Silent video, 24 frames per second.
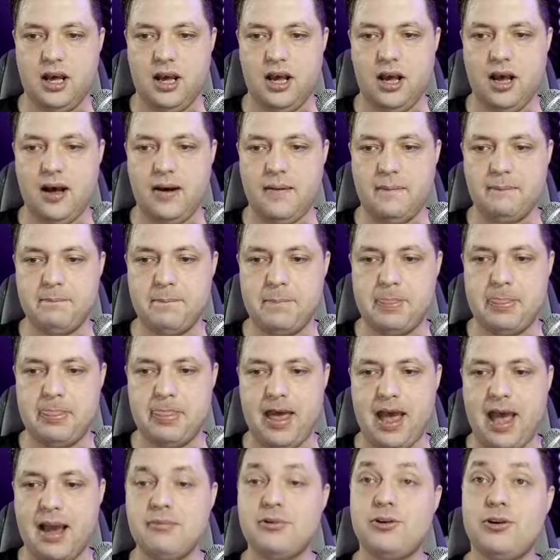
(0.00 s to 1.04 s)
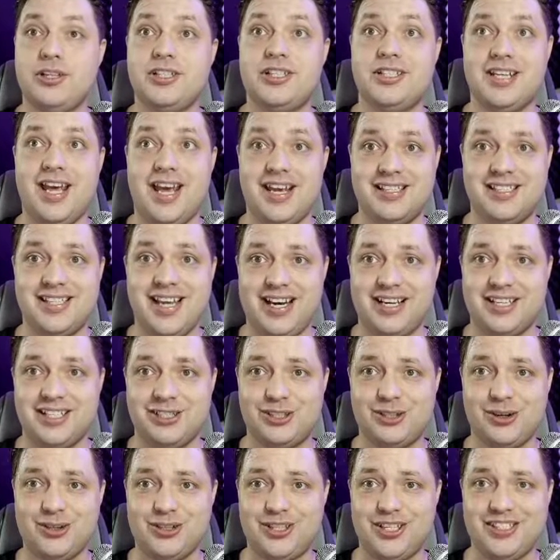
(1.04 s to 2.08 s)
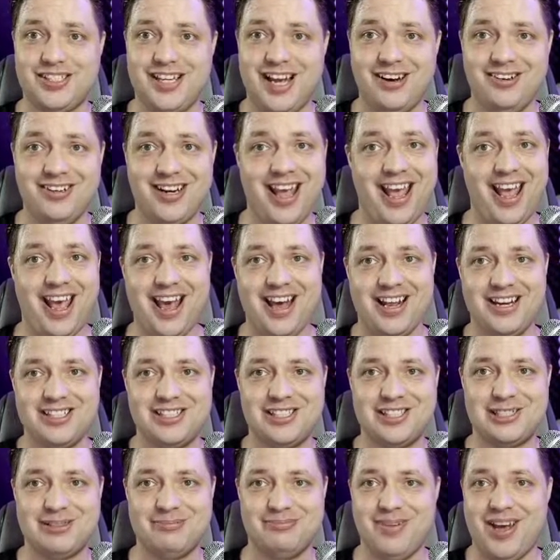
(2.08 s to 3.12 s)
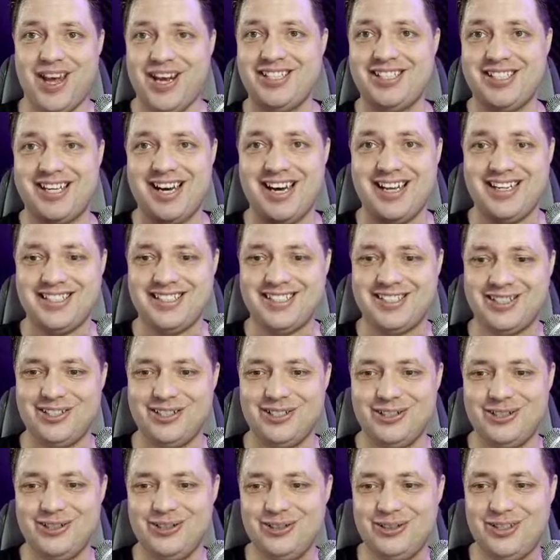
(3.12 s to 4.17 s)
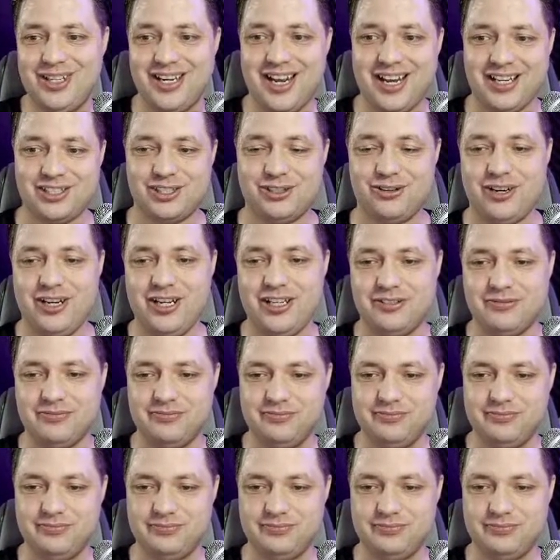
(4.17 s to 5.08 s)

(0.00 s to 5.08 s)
Um... I'm going to take a second to sort this out and smash cut to the next screen.